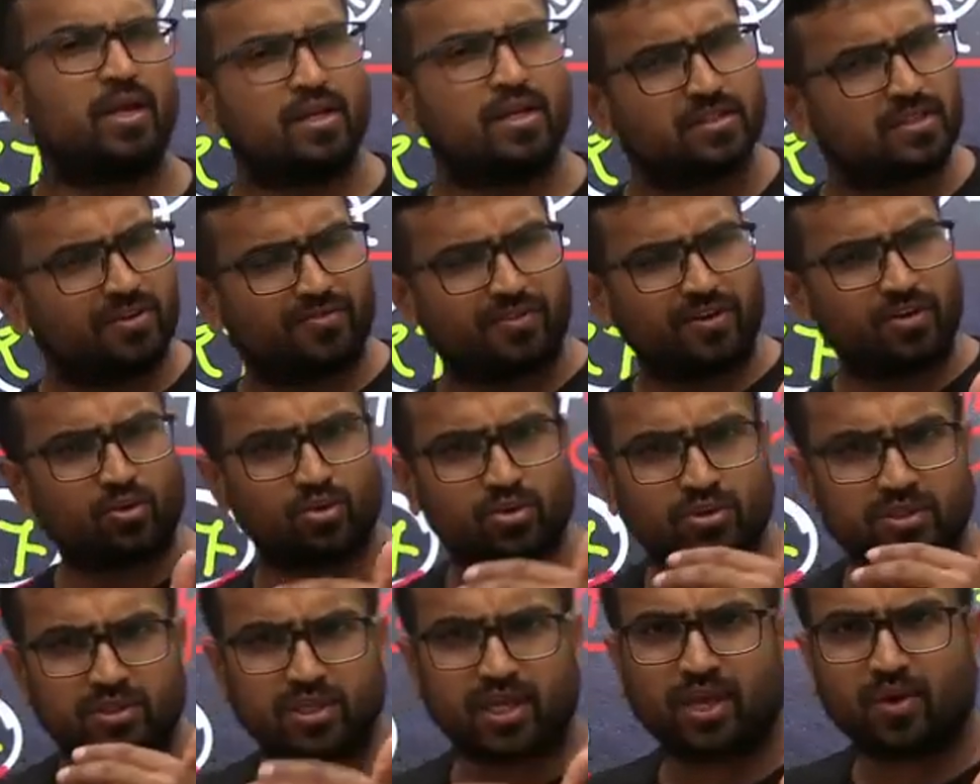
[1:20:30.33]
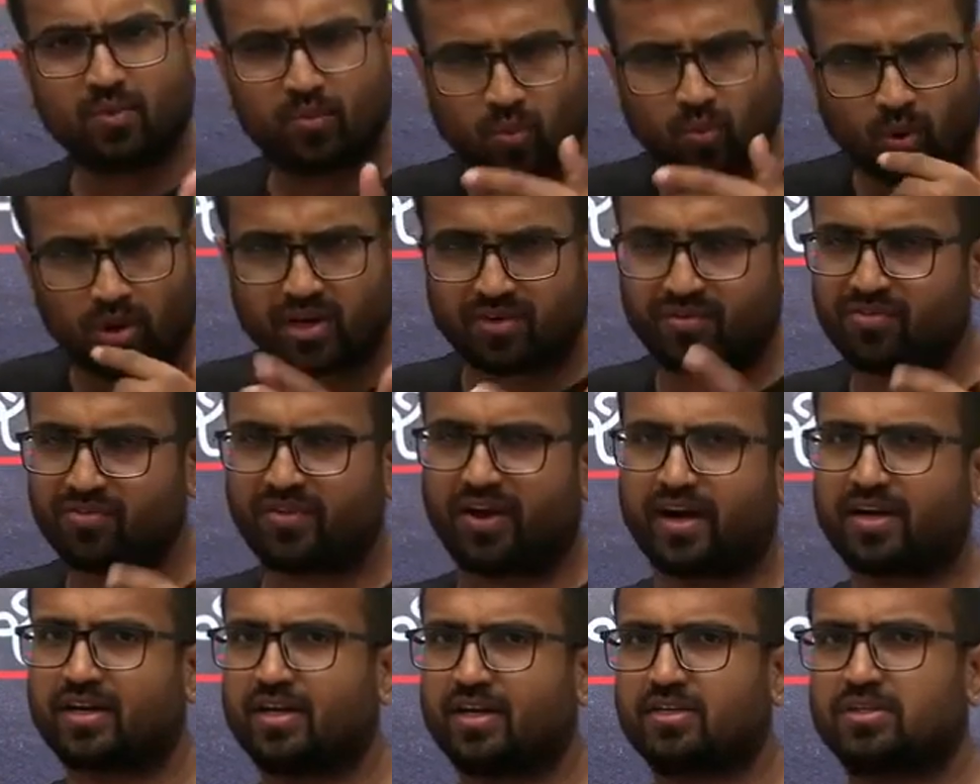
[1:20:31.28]
Sir, when you say whatever
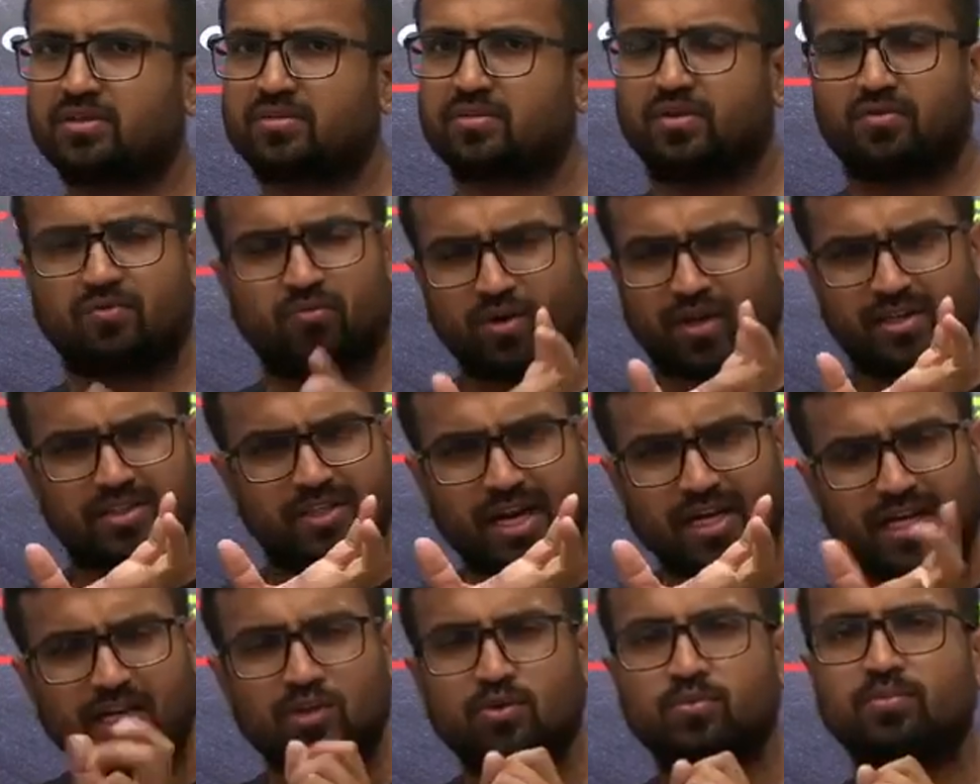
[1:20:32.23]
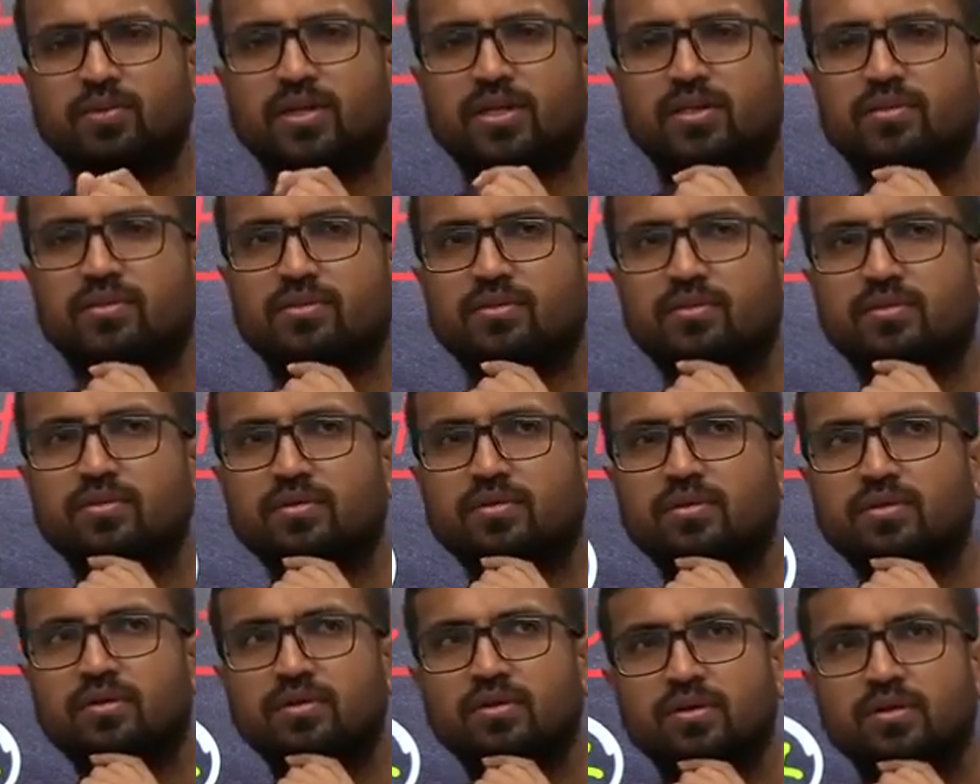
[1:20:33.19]
factors, what exactly you mean?
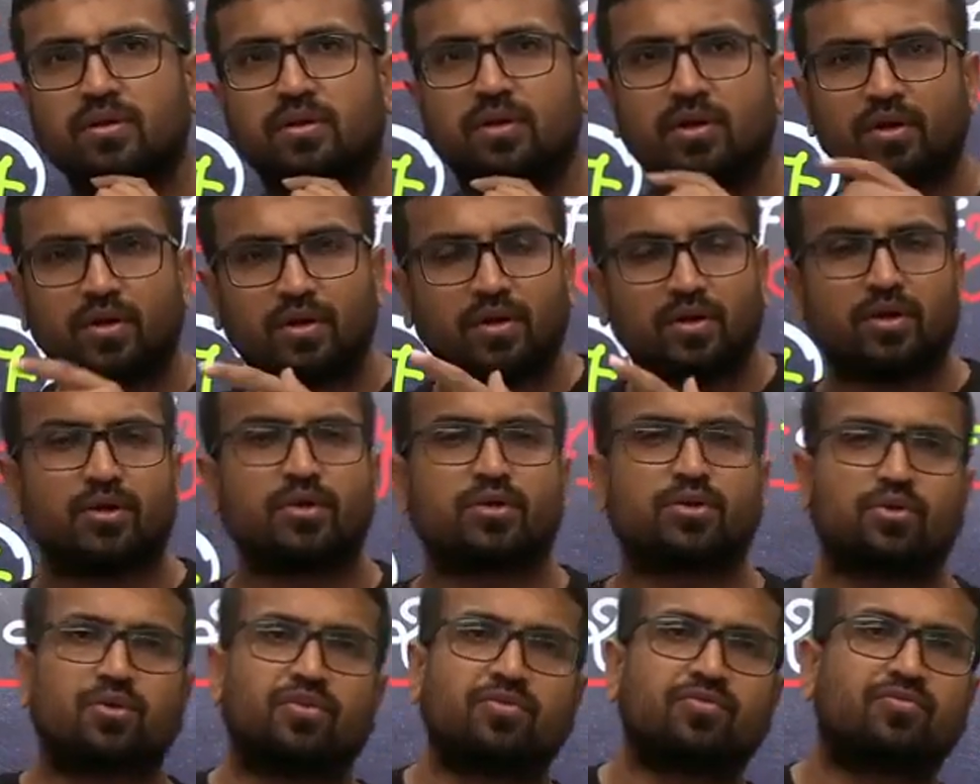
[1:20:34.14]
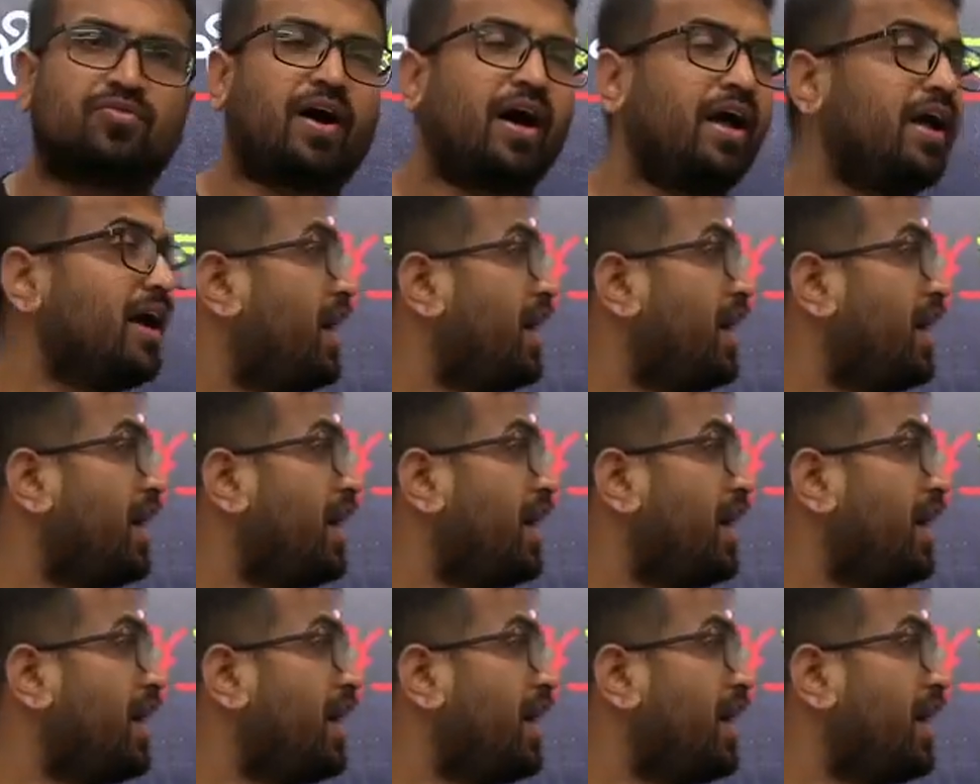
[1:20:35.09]
You know why